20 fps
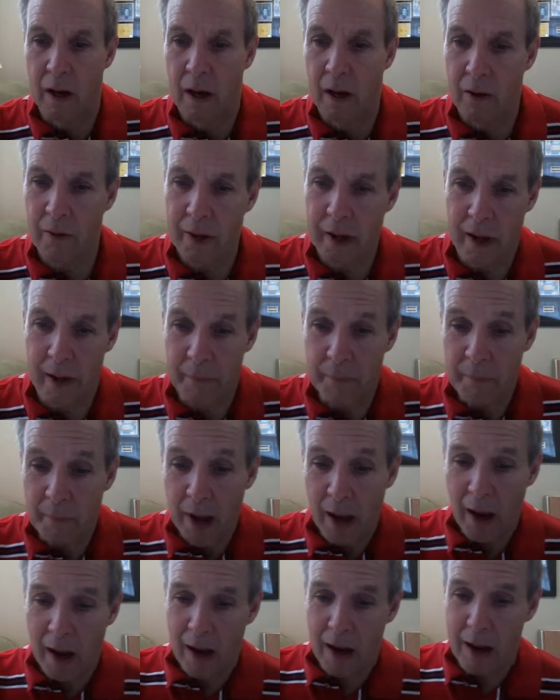Okay,
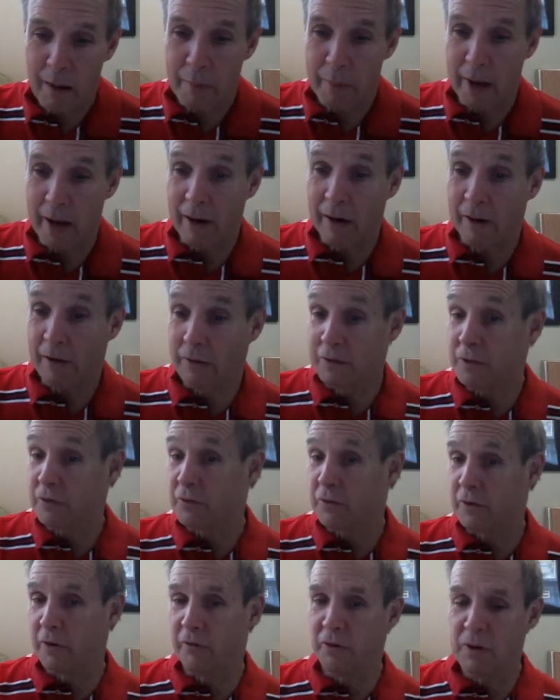I'm back at least
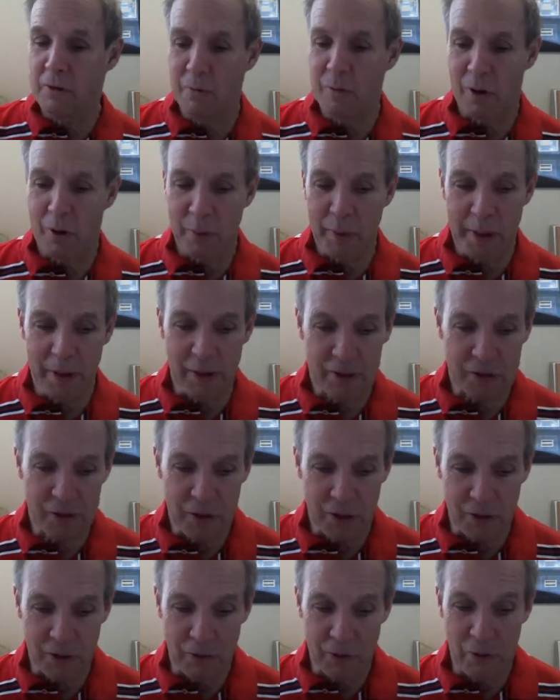for a few more minutes
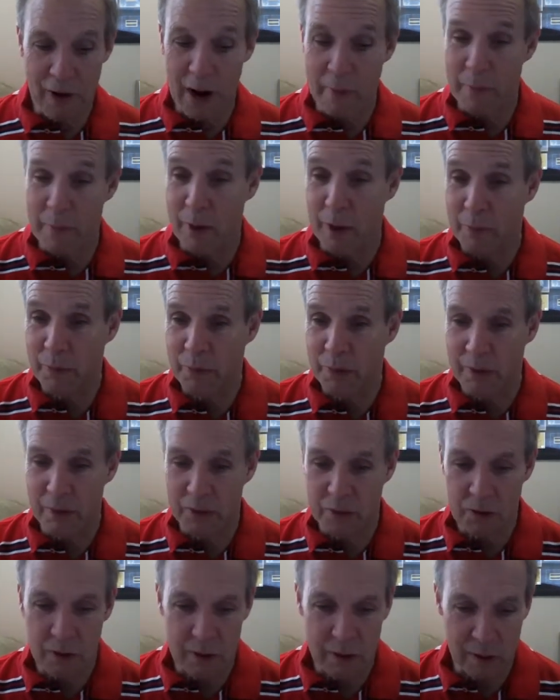to wrap up
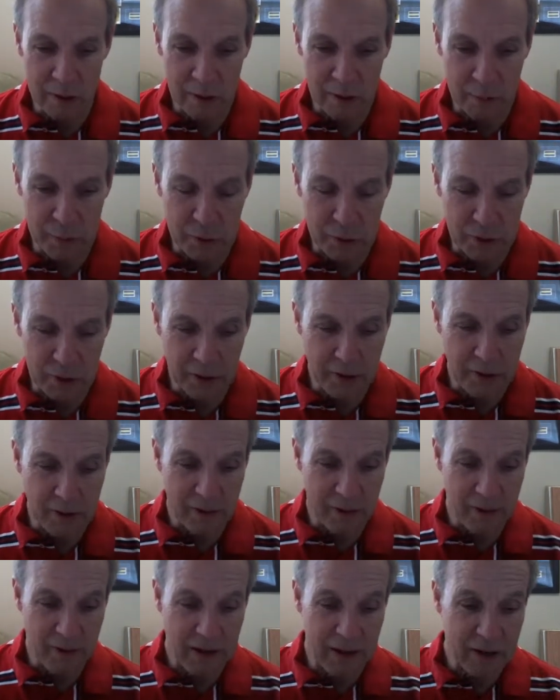this particular
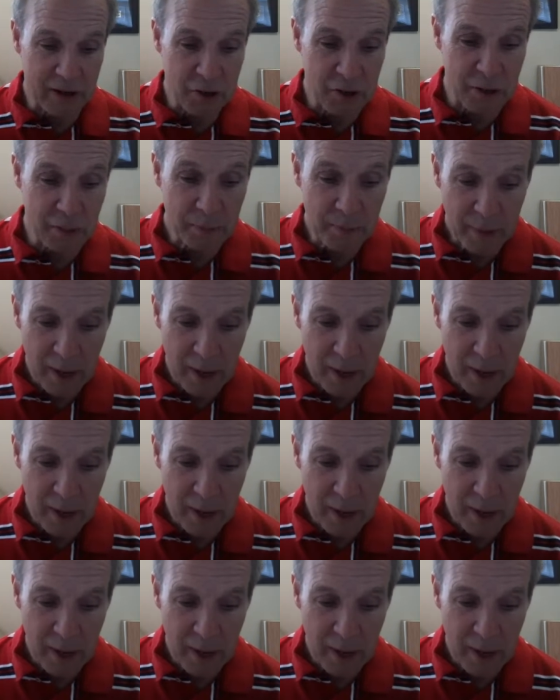lecture.